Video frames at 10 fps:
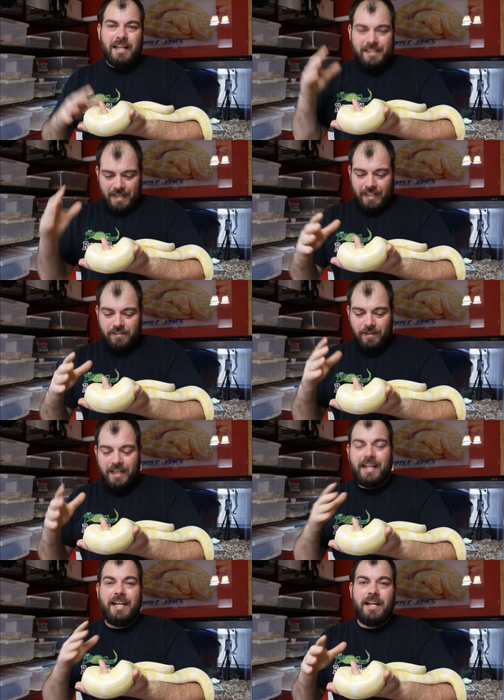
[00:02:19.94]
Snakes are
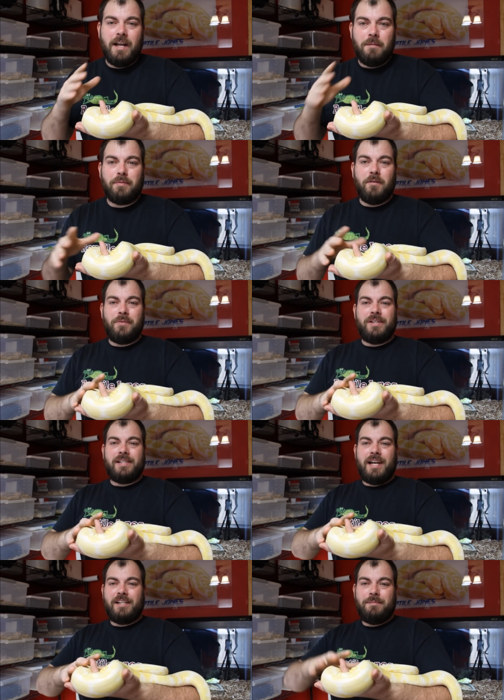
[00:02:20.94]
going to eat an appropriate
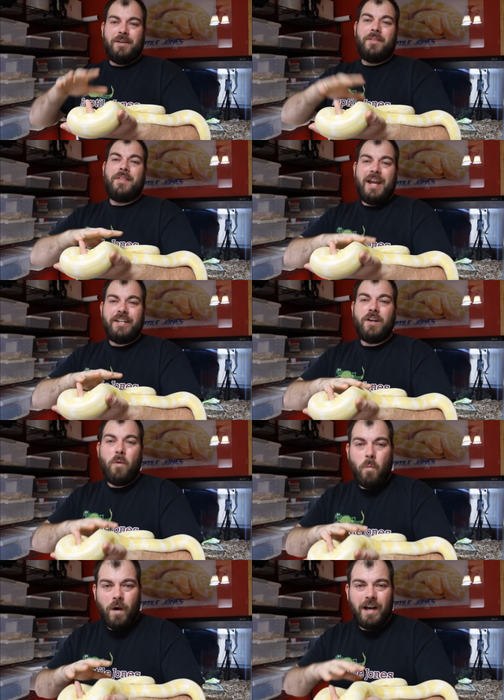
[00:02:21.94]
sized meal. They
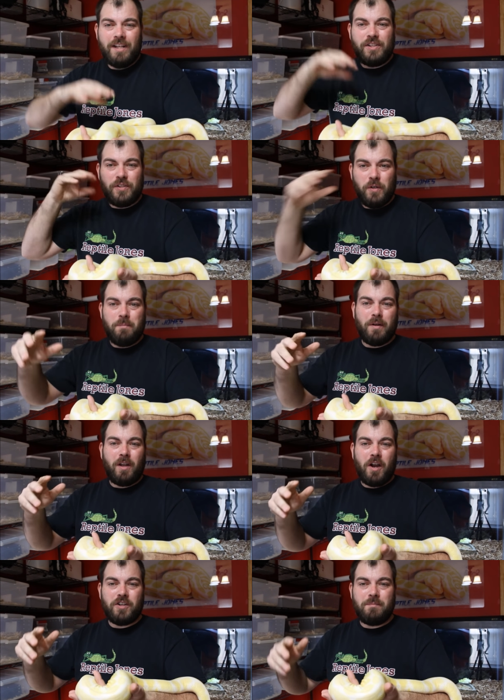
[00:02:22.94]
don't want a super
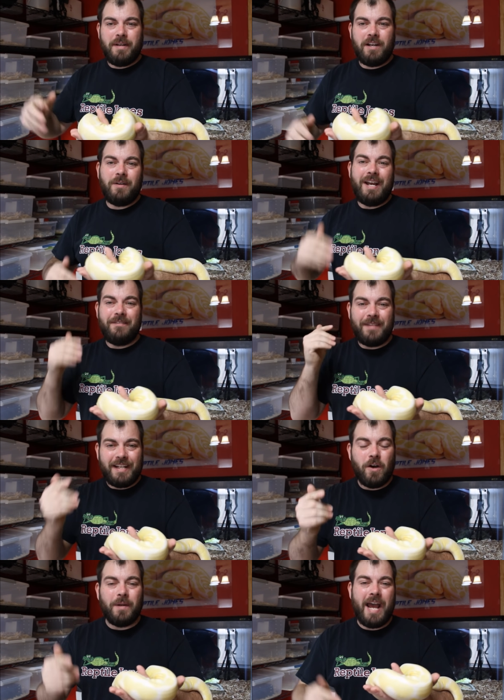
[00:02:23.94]
large meal if they
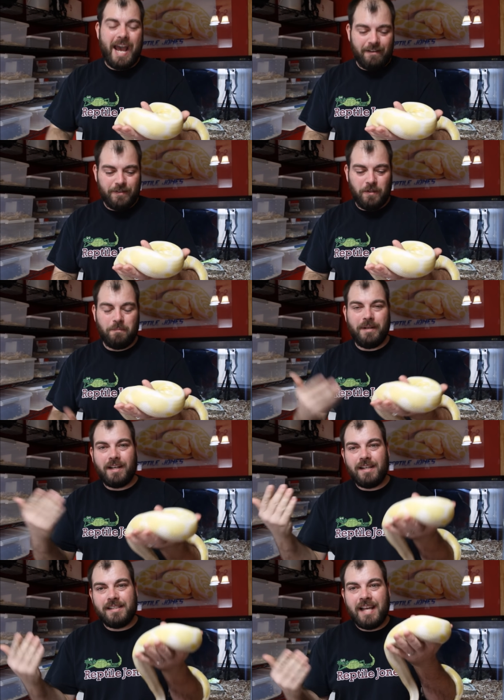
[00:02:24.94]
don't have to,
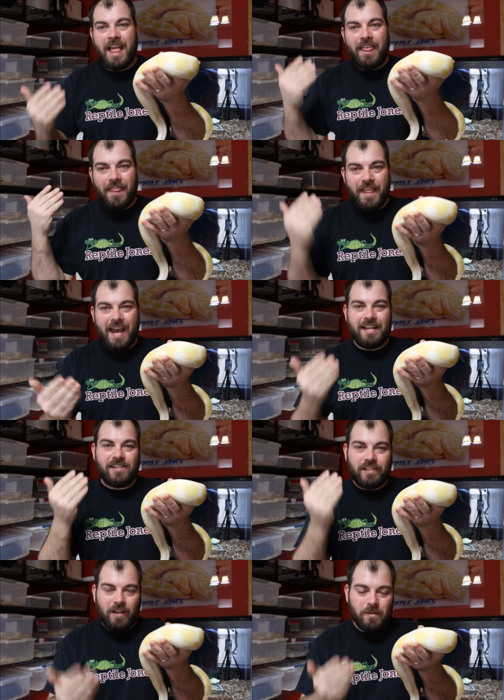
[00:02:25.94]
because that
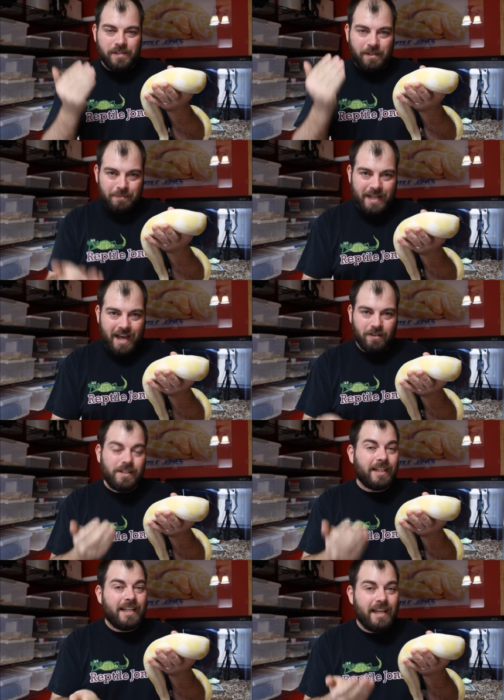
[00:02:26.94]
slows them down
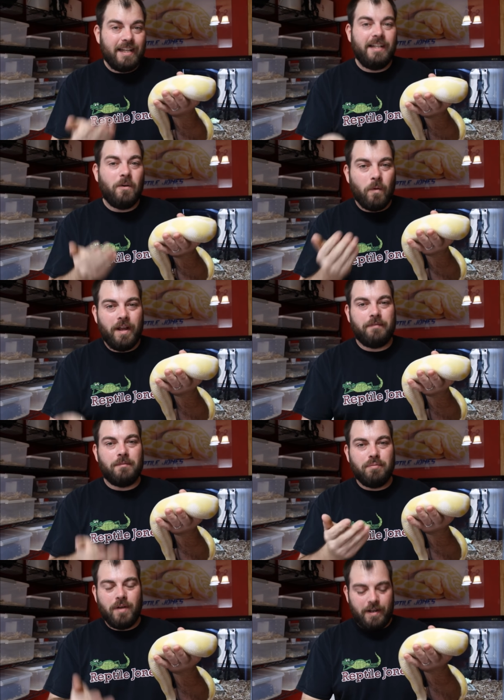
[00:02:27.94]
to getting away
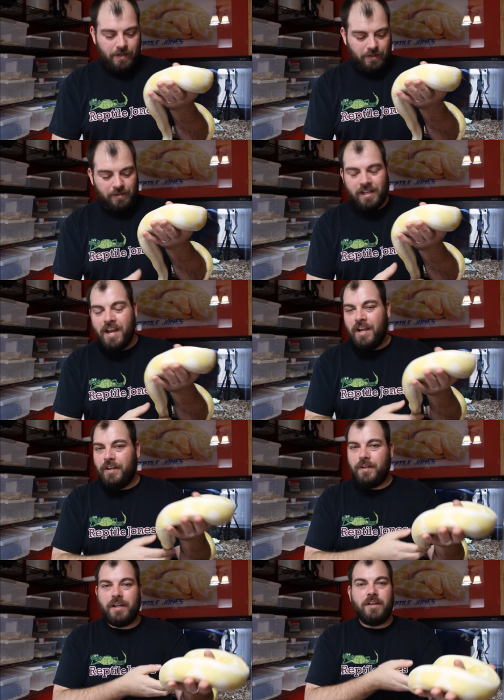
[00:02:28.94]
from predators.
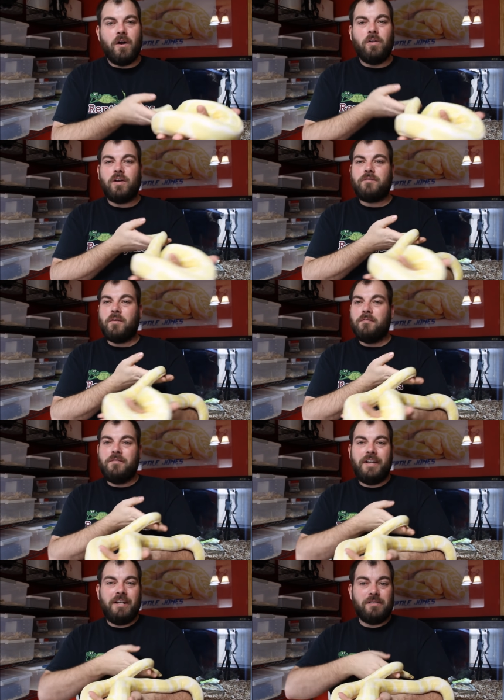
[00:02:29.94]
You can go look for
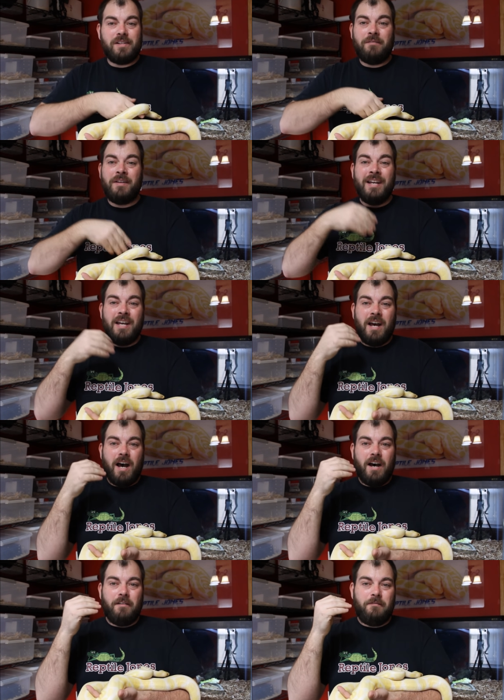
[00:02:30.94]
videos
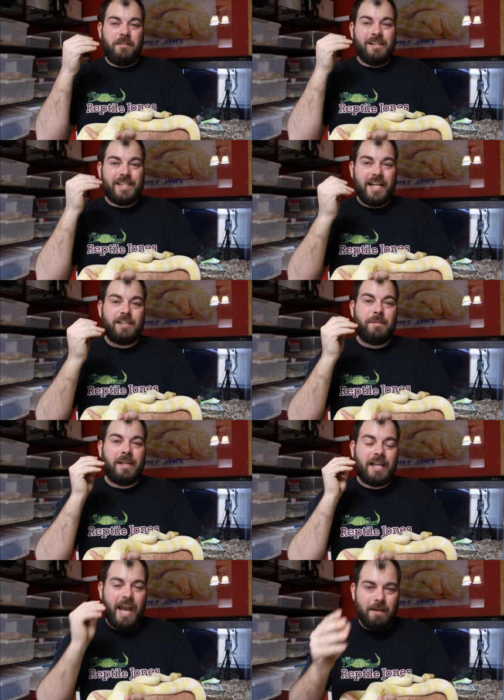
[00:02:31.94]
of snakes
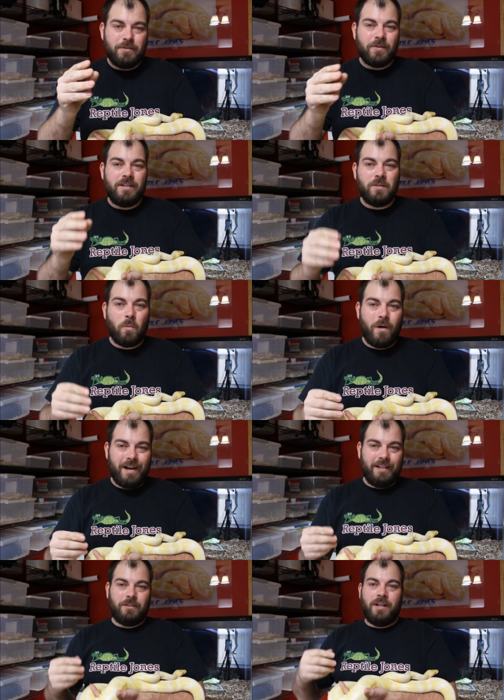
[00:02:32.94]
being captured in the
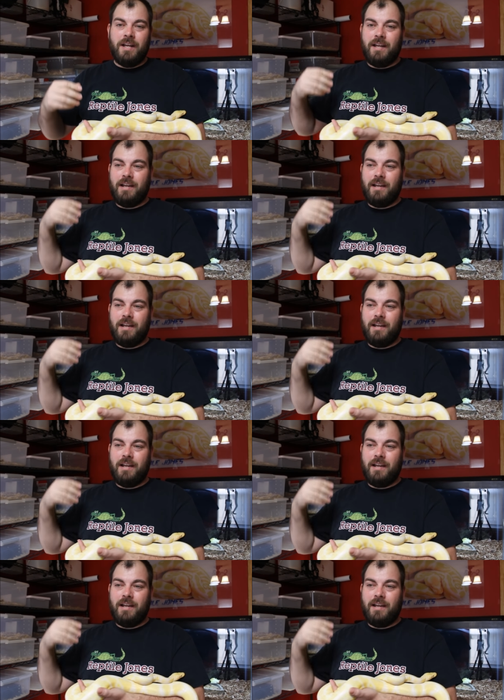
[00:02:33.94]
wild,